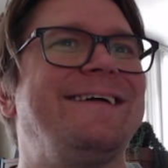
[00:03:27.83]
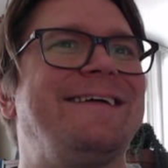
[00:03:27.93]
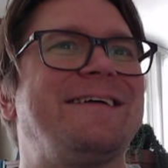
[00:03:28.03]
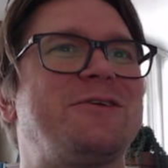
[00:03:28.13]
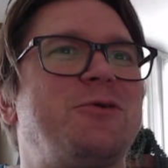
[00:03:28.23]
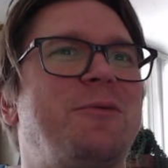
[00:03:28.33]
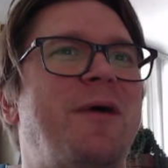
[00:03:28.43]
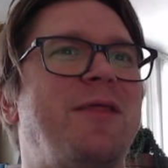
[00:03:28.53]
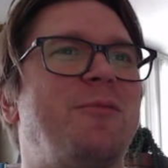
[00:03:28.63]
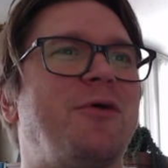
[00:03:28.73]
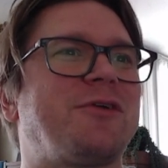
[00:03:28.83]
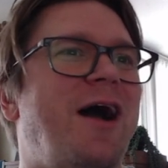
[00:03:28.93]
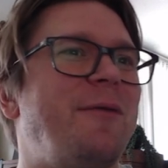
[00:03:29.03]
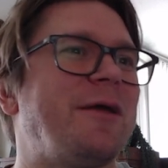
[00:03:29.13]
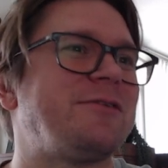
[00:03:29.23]
Sort by the most
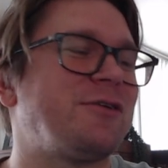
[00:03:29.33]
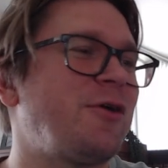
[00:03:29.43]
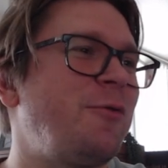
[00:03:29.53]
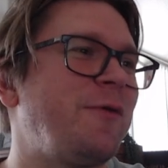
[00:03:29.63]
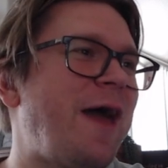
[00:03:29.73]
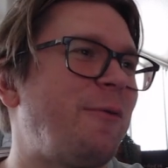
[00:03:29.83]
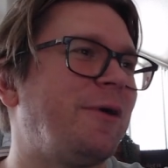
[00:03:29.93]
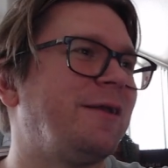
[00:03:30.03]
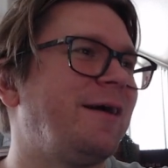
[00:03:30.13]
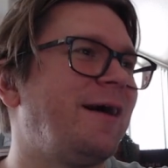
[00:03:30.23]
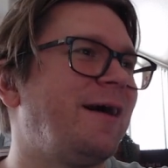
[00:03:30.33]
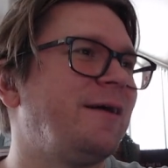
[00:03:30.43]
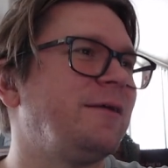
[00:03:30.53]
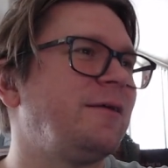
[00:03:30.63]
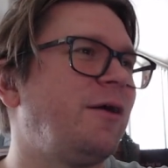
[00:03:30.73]
comments. Let's go with that one.
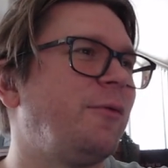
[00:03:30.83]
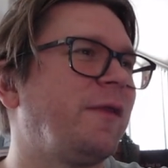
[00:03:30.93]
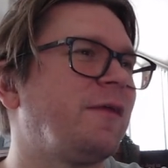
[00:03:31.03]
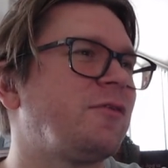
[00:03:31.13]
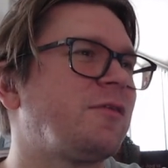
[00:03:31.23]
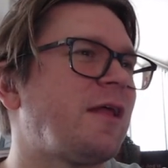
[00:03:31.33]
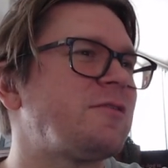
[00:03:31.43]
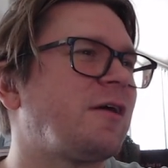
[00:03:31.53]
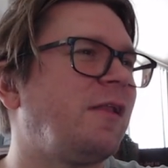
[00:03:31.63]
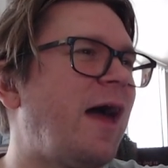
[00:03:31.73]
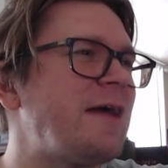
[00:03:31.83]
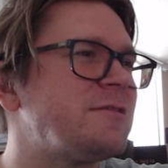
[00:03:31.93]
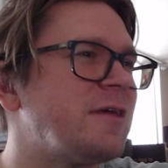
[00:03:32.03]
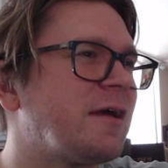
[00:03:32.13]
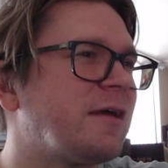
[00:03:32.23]
That's
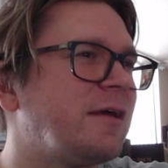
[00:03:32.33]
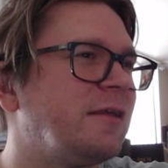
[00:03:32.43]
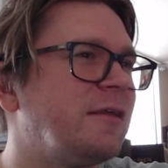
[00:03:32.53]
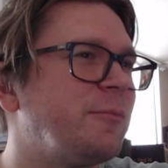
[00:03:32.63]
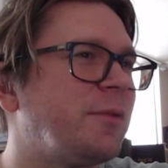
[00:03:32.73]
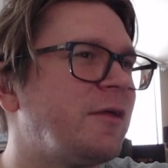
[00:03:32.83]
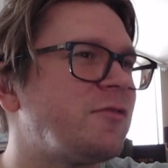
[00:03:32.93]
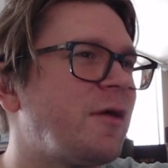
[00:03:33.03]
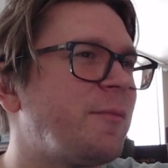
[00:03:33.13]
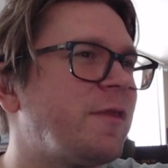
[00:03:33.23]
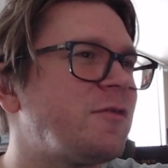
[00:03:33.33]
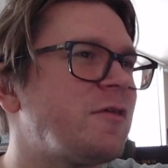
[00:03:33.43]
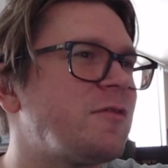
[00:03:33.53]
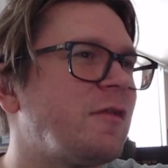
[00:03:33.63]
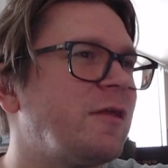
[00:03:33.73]
classic, hidden in plain sight. But this
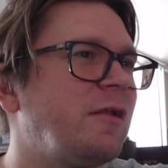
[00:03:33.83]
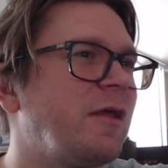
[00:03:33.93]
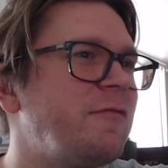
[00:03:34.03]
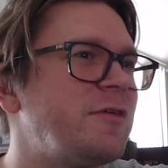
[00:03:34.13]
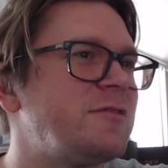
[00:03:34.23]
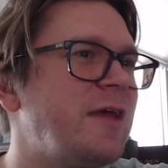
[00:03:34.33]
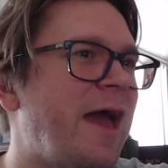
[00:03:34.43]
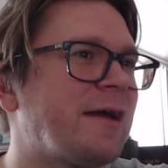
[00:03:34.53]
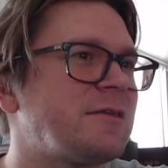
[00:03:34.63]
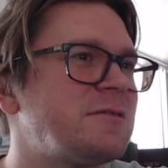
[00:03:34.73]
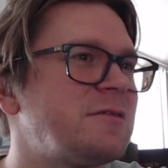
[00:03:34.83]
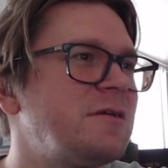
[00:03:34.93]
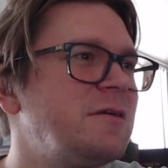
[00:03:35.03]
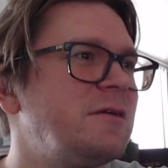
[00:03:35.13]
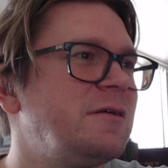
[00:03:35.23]
is a little AVCX.
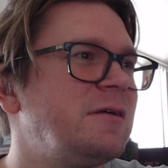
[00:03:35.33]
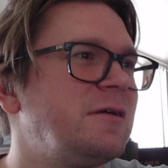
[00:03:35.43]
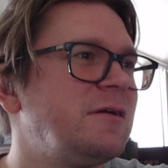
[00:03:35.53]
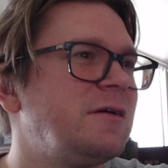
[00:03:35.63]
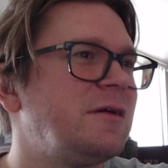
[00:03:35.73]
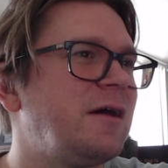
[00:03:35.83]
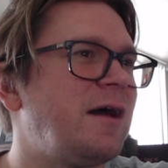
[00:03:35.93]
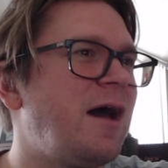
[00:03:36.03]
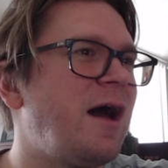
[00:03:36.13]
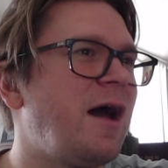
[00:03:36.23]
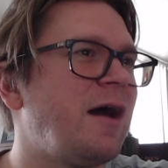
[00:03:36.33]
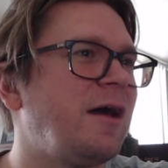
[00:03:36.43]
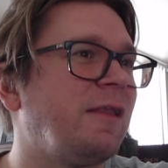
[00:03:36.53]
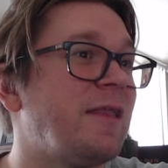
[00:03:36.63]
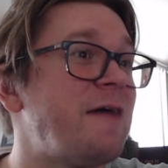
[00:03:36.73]

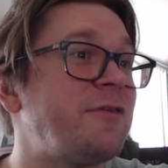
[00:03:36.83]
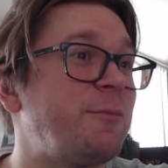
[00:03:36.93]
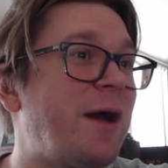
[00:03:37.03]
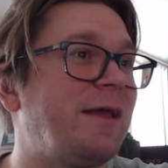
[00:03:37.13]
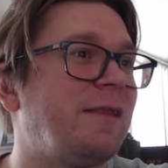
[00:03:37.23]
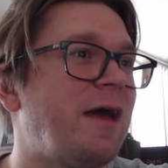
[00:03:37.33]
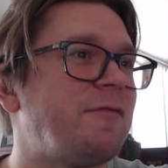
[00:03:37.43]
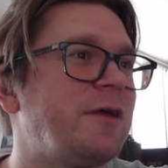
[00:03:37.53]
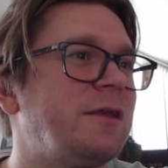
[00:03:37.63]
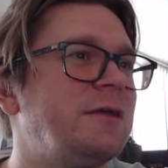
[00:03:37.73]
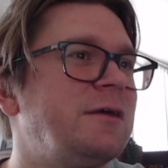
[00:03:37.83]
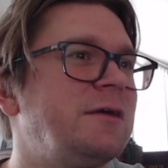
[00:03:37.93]
11 by 11.